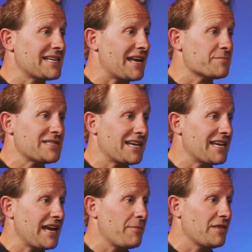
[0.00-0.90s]
has got them
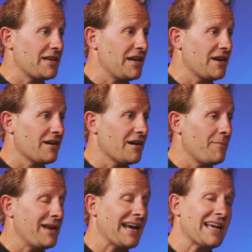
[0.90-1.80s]
second game of the year.
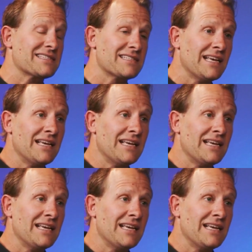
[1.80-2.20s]
I mean, I guess